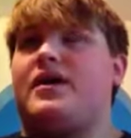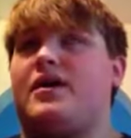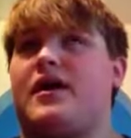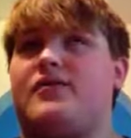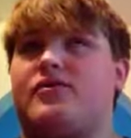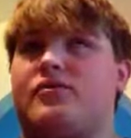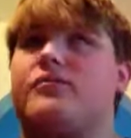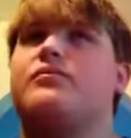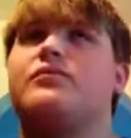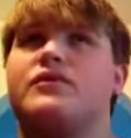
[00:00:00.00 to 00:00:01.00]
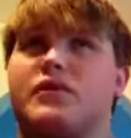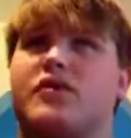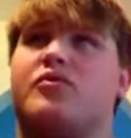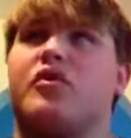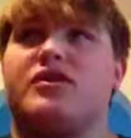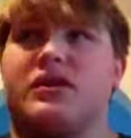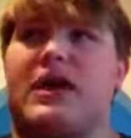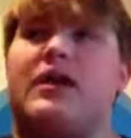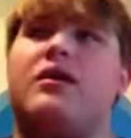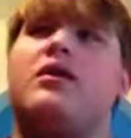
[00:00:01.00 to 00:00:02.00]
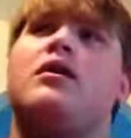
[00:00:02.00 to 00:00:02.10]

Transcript: I have to search more into that.